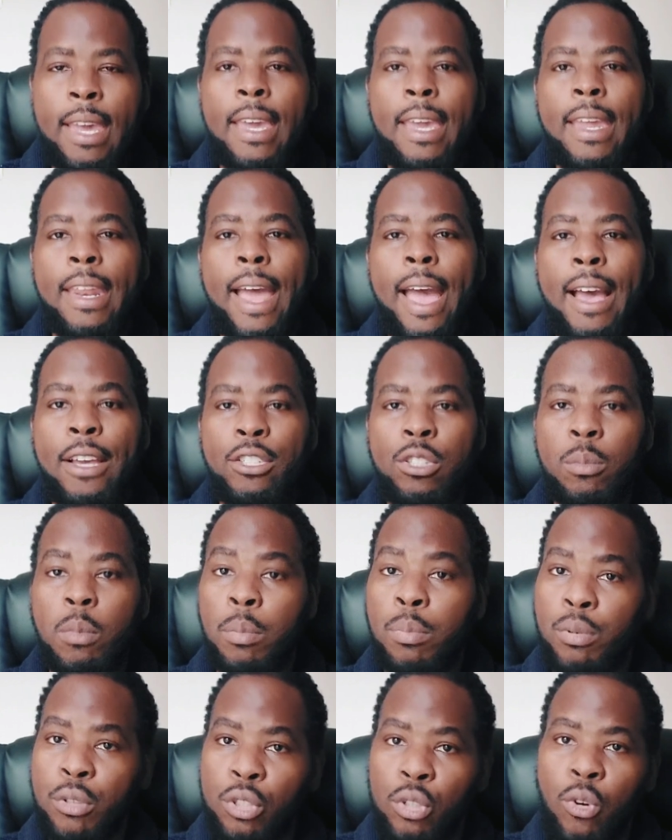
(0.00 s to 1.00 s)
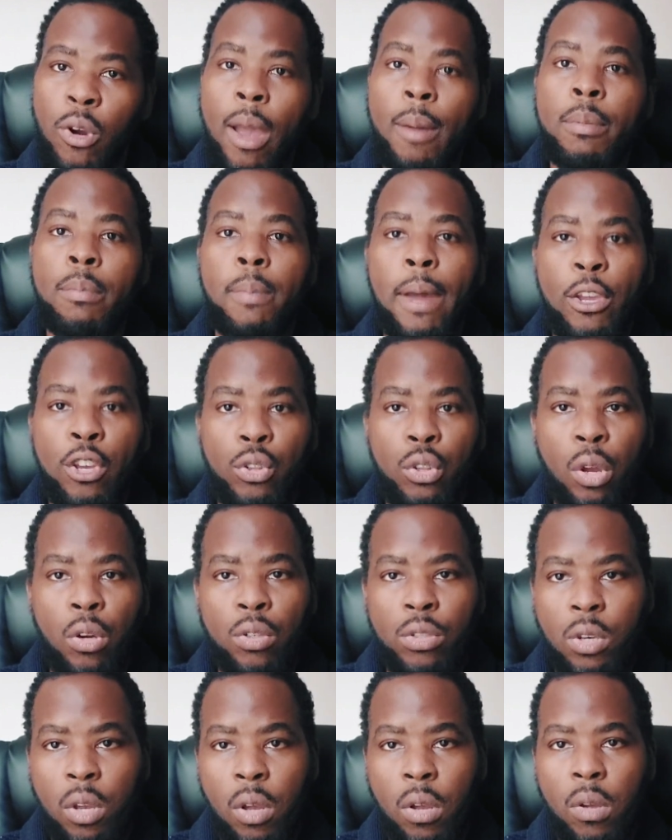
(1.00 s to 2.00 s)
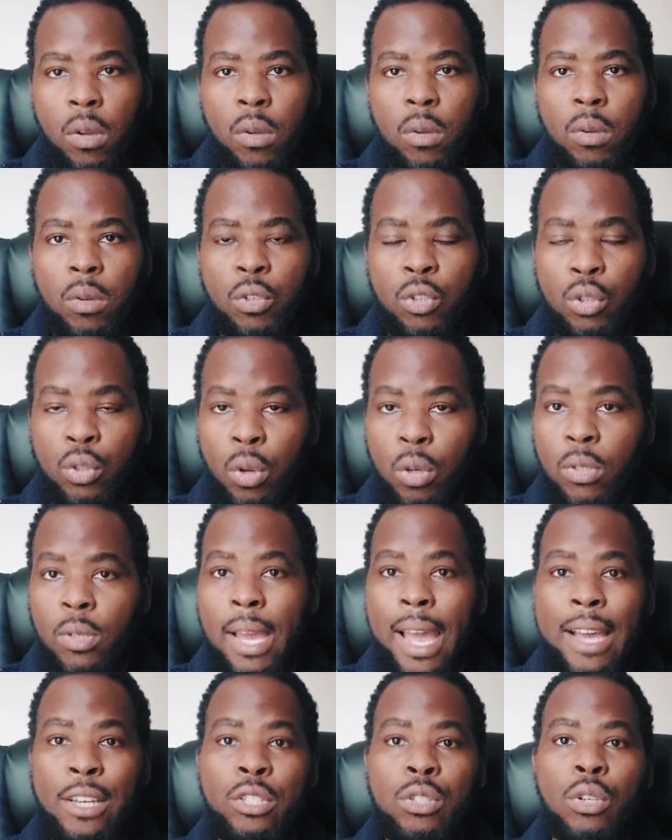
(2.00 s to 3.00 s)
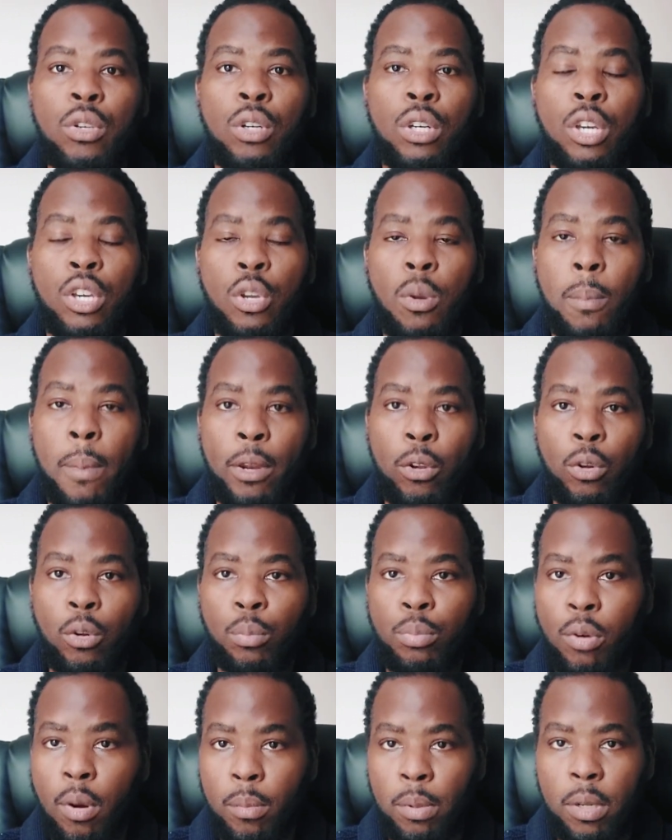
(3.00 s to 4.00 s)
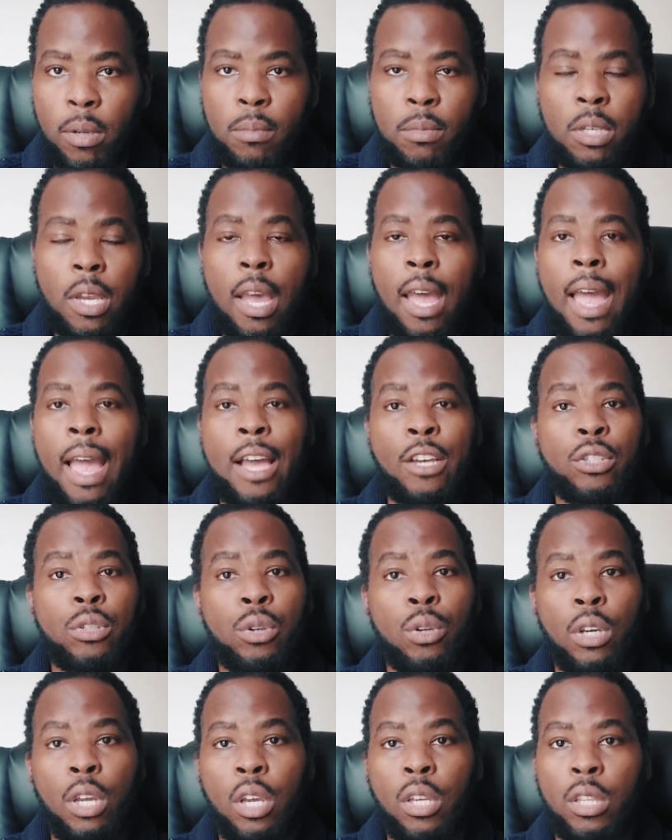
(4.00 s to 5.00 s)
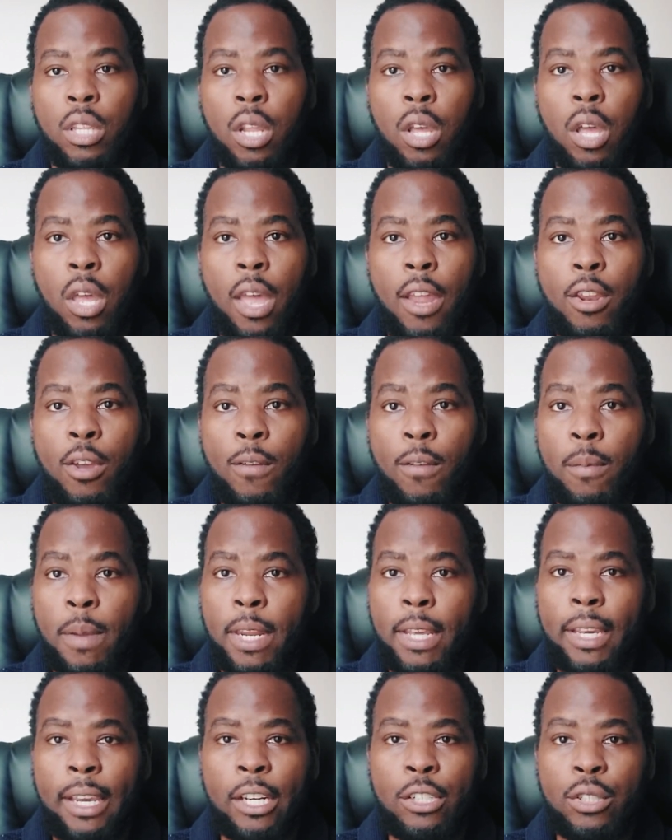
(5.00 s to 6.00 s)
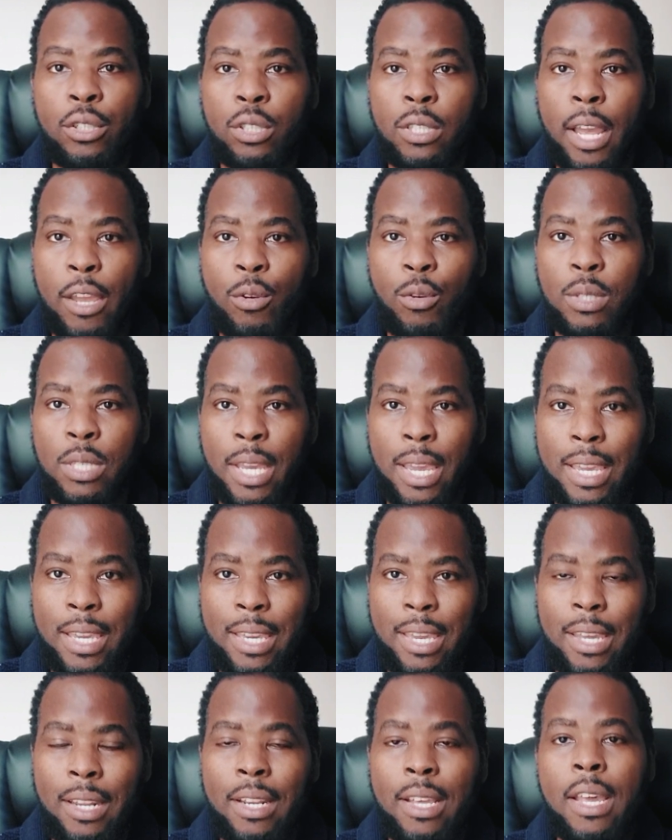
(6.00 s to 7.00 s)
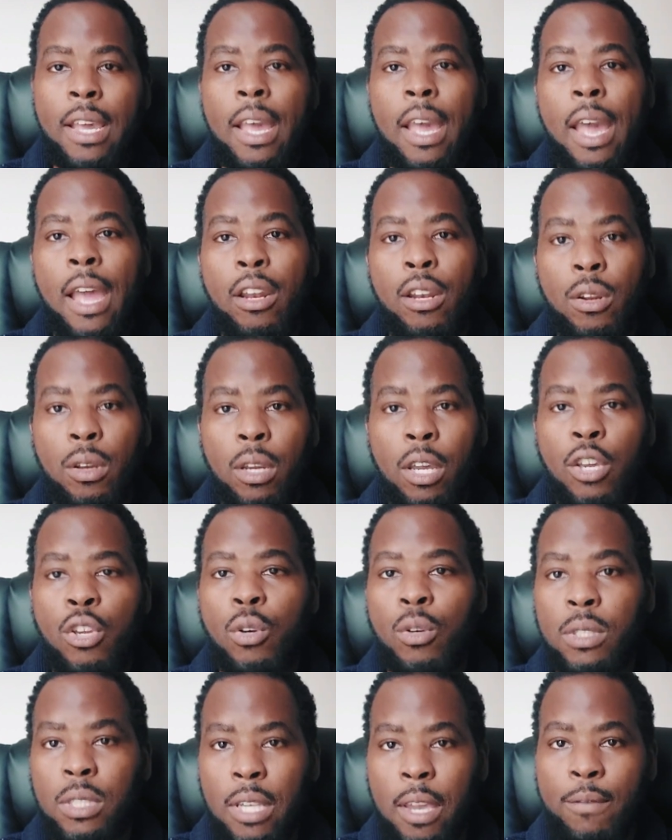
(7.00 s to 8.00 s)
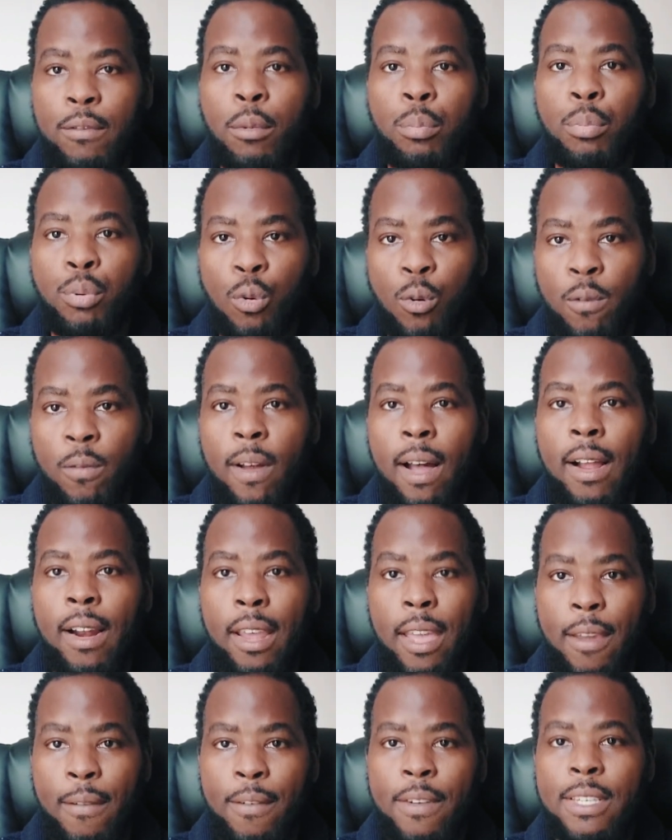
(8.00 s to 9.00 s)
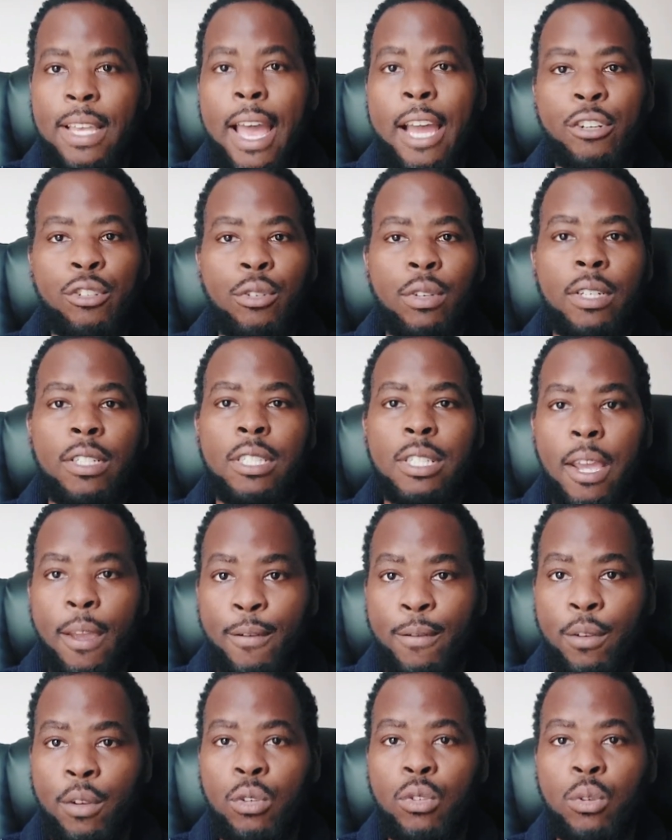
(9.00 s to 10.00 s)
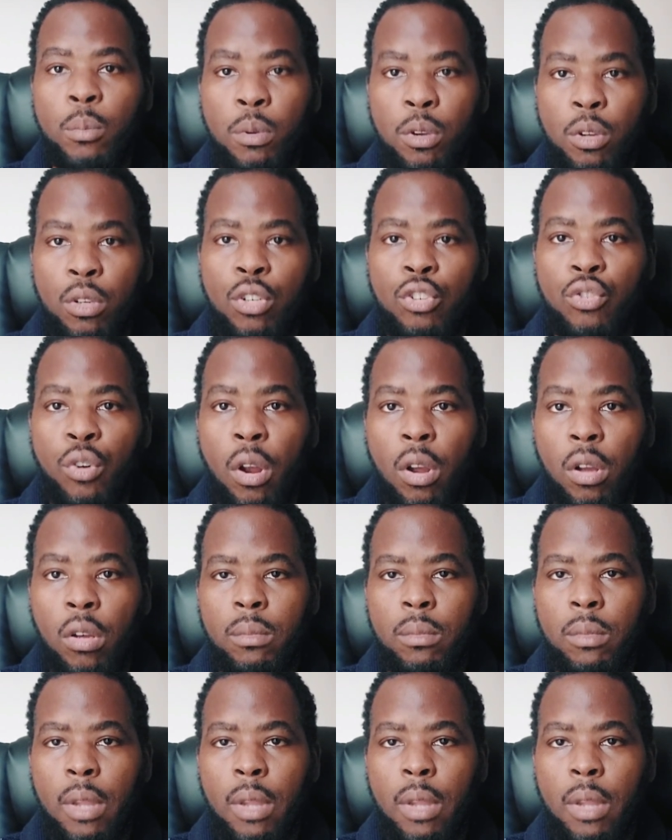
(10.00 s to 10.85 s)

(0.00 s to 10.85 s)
it has to be prescribed by your doctor because your doctor has to look at your medical problems, has to look at any other medications that you're taking, and look at your safety profile if it's actually safe for you to be on a drug.